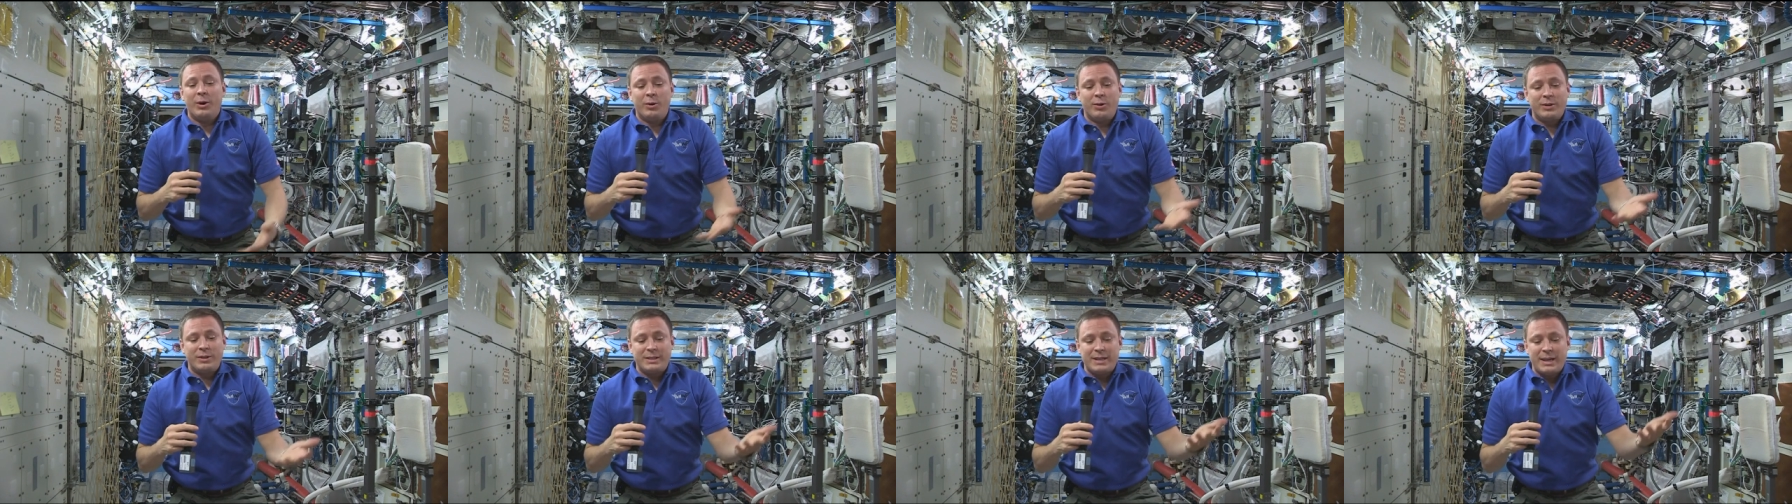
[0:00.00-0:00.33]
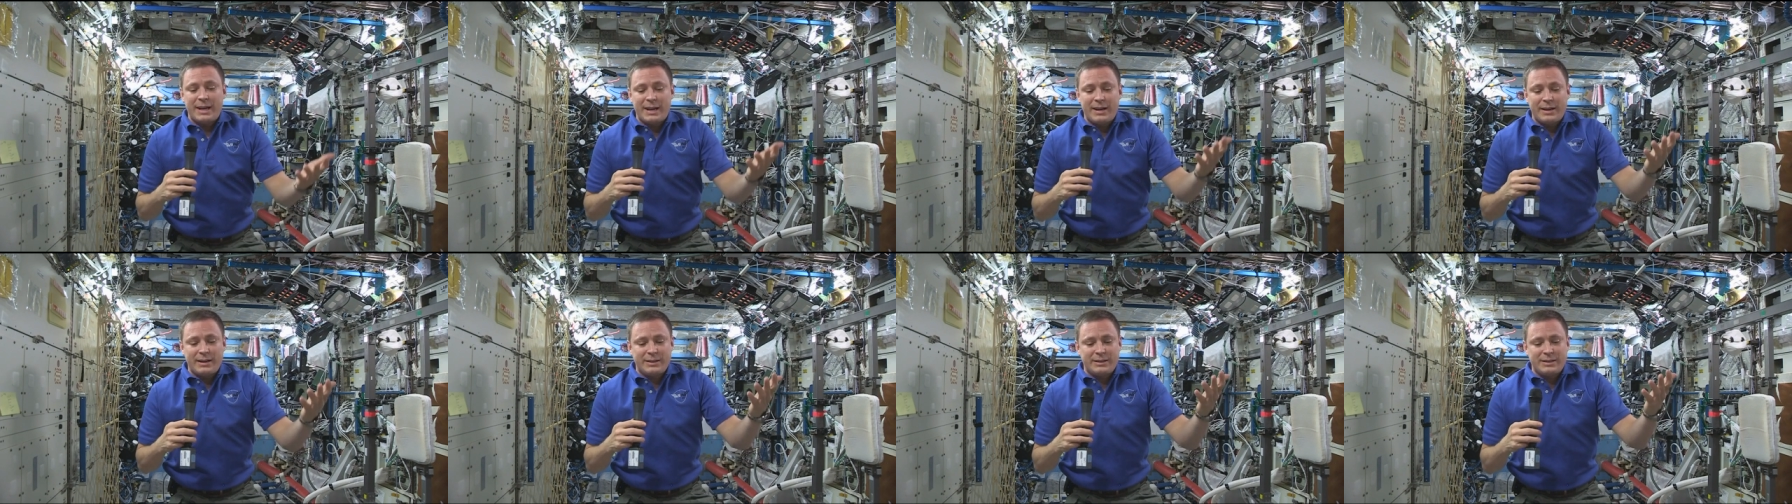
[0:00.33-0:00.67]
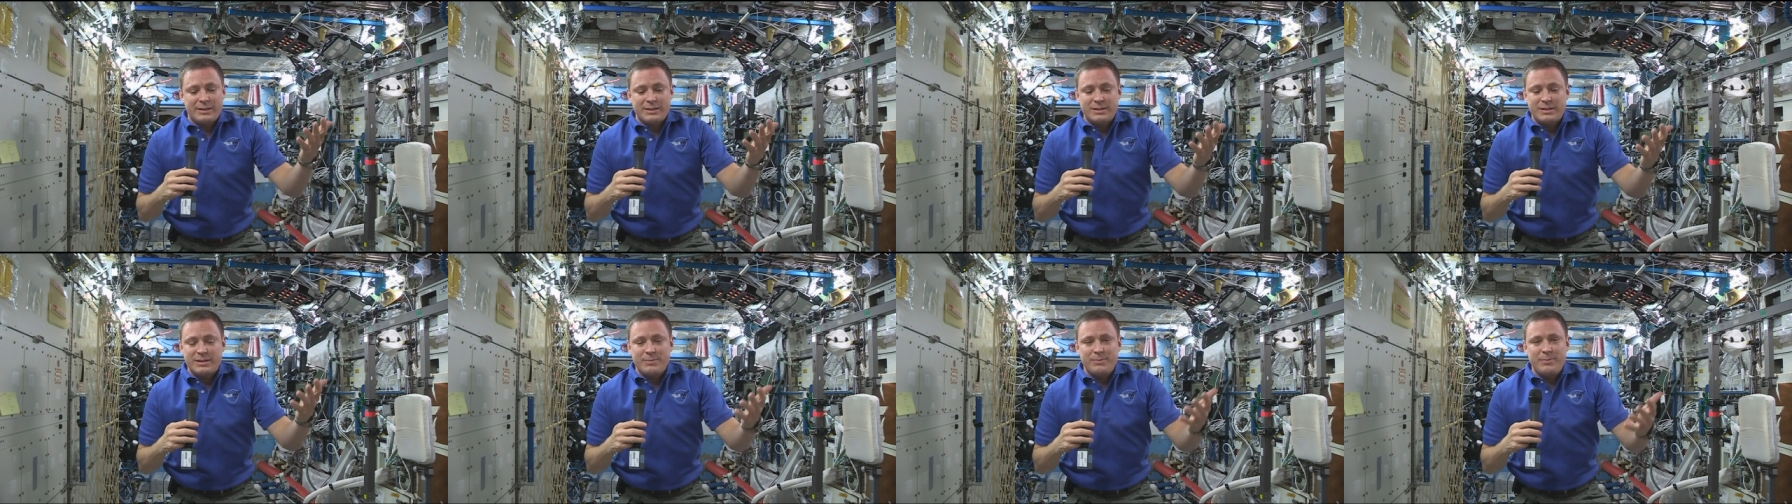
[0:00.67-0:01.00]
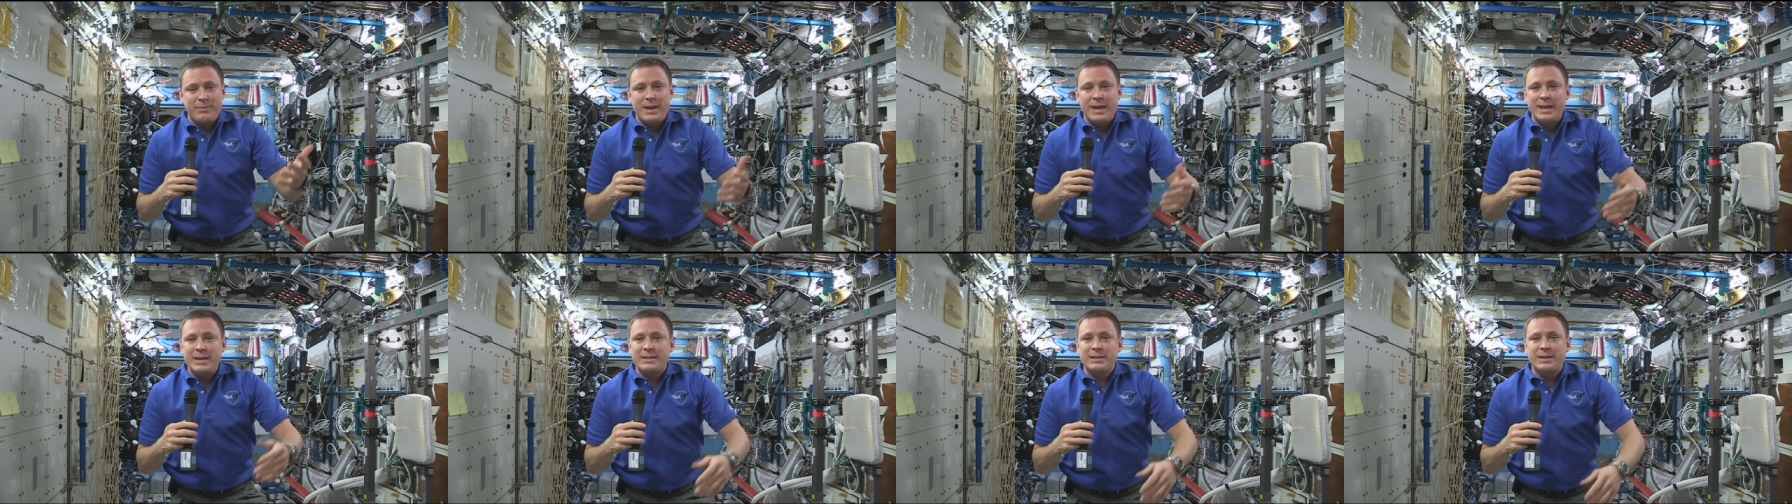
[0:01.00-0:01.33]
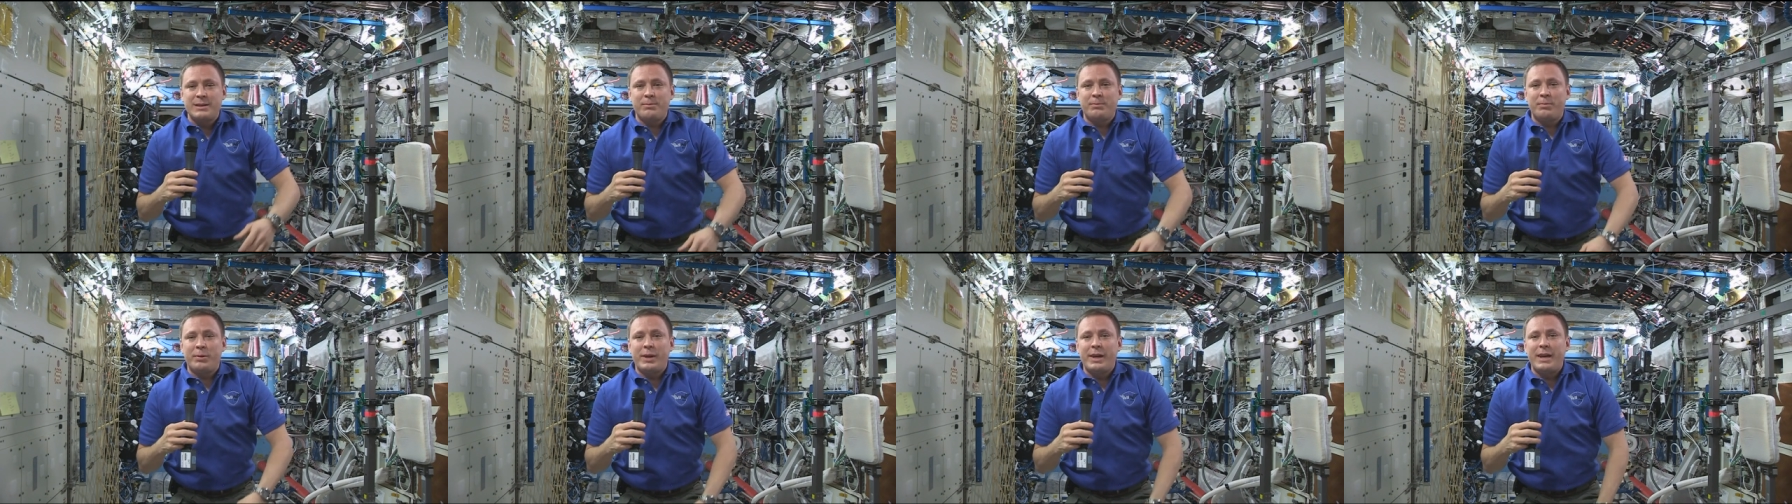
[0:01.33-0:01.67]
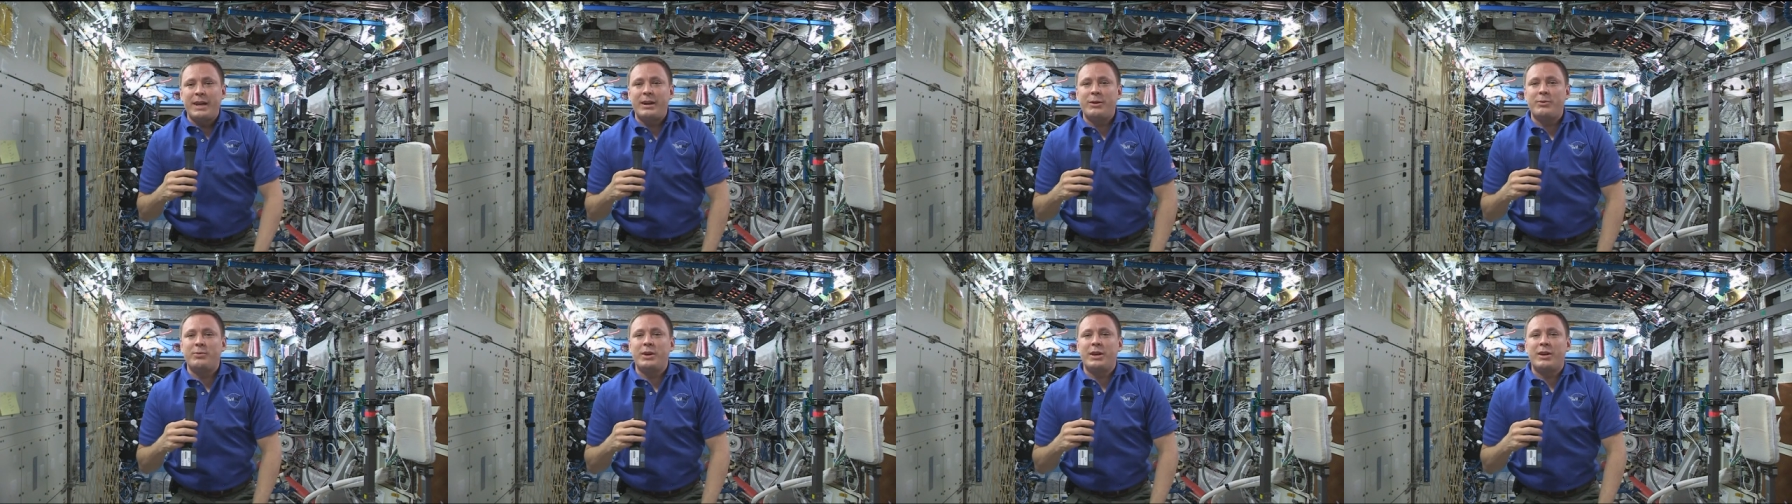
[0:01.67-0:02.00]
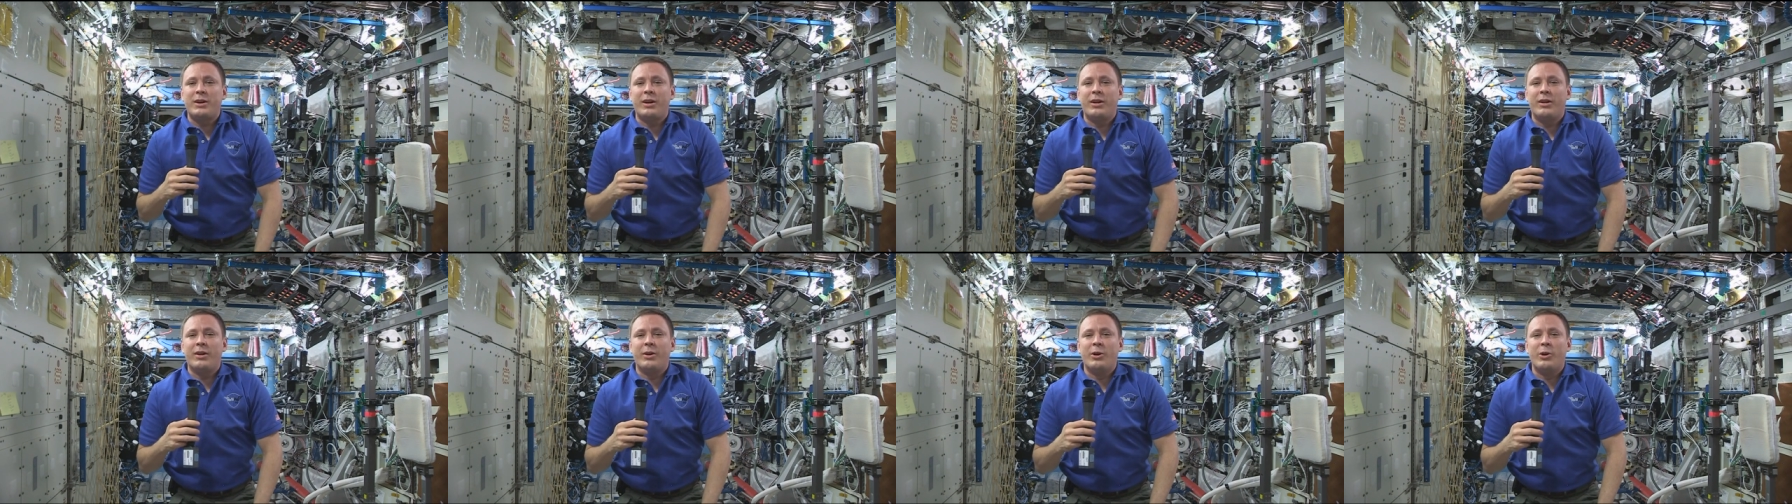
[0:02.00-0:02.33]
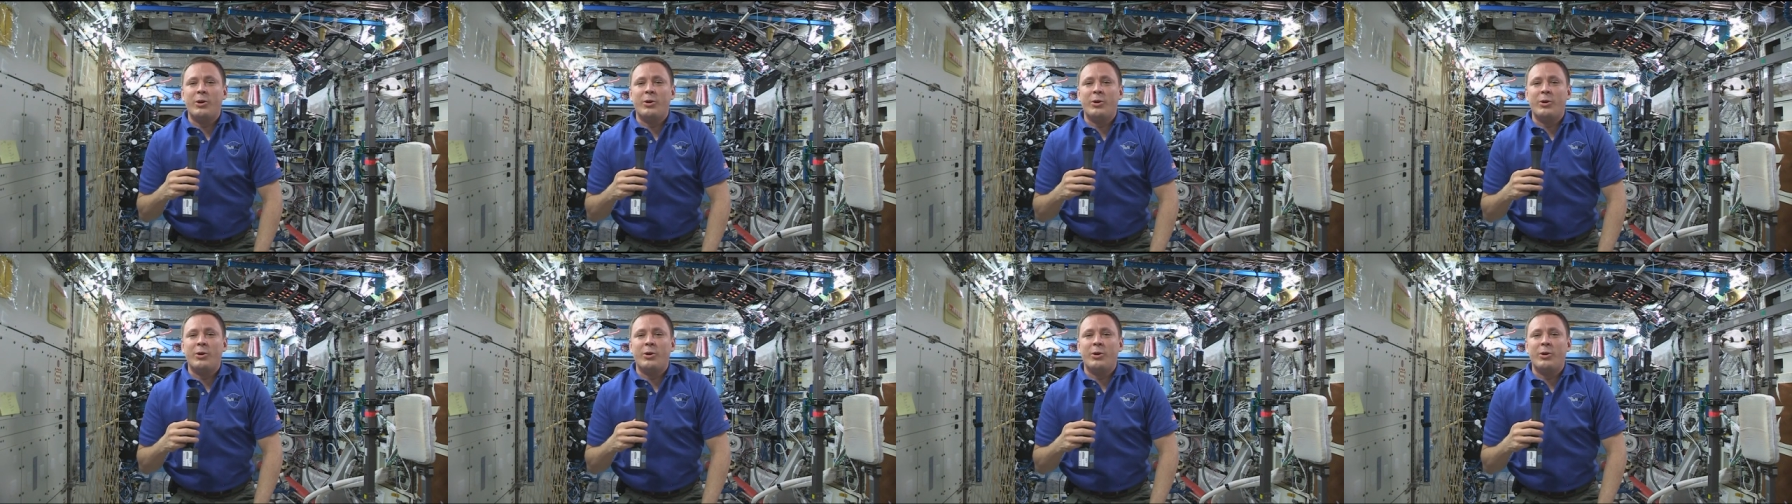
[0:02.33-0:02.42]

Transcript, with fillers: or down at this amazing planet we call